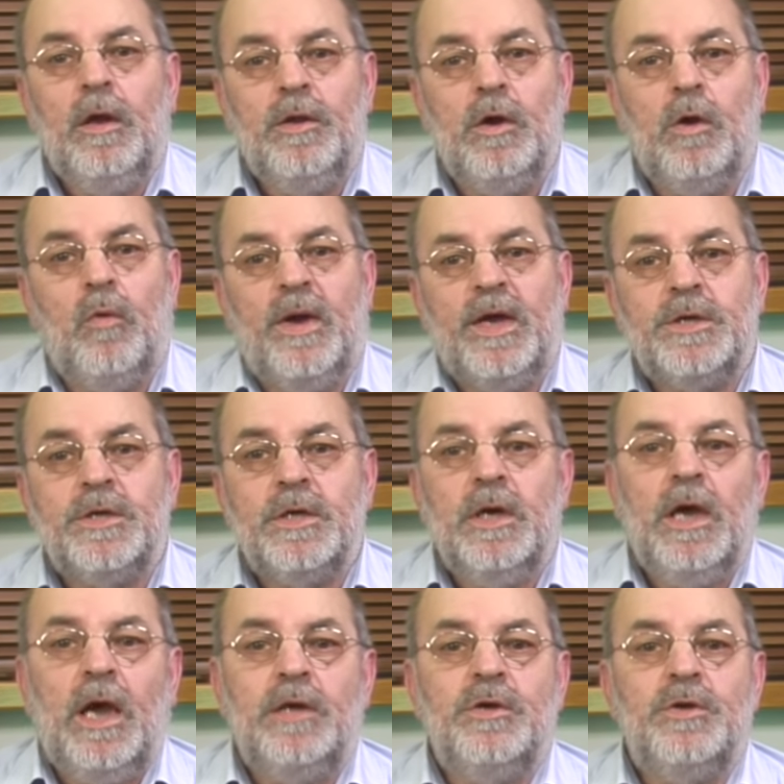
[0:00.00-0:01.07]
the OS
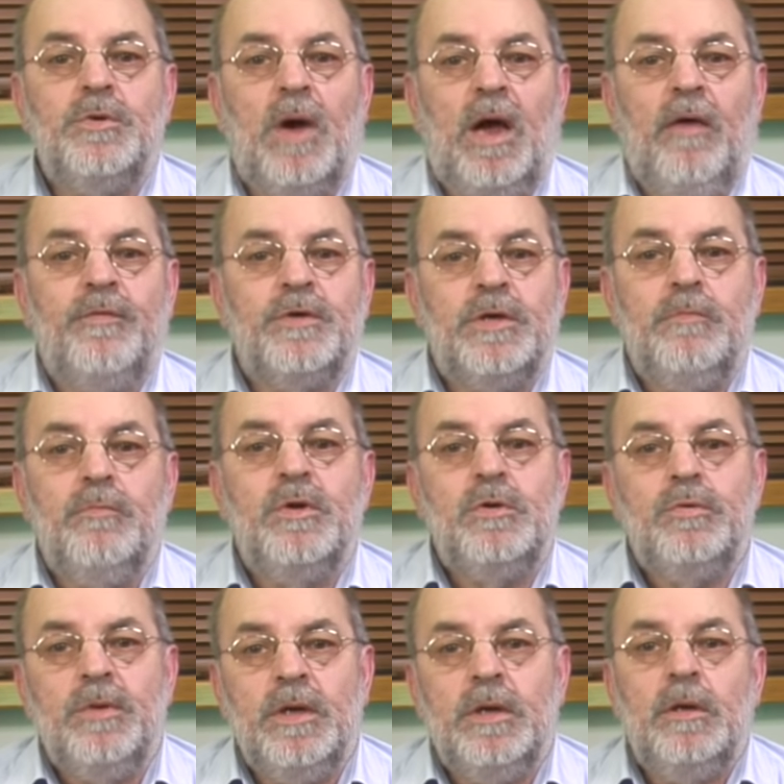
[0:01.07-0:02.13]
and the drivers in
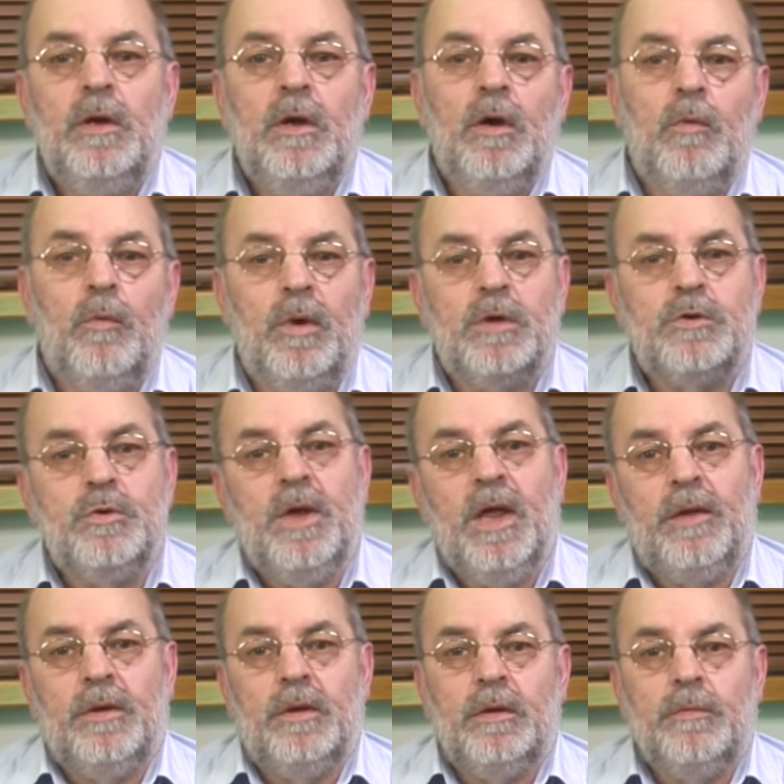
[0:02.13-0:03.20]
between work
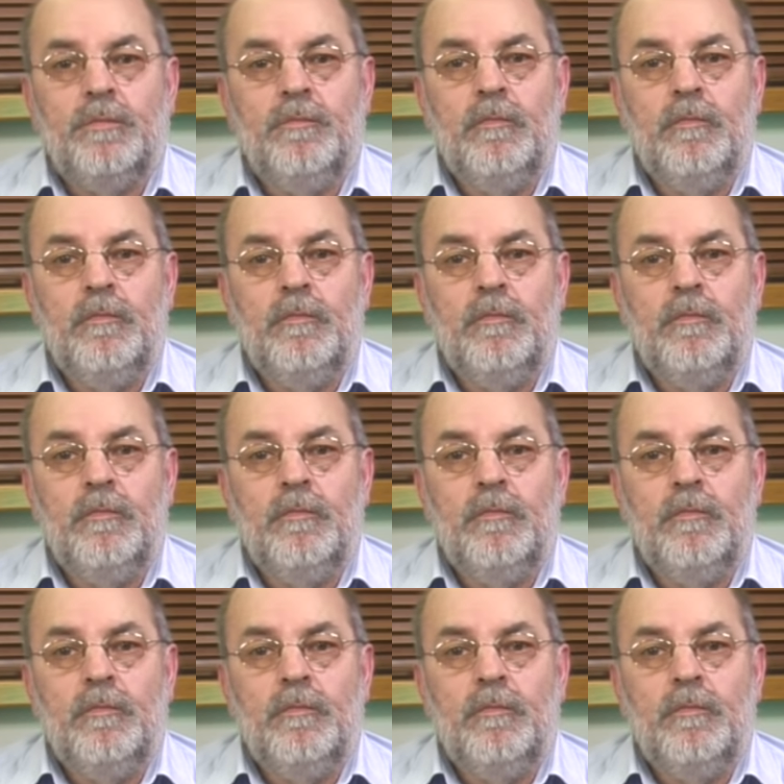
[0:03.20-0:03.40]
together.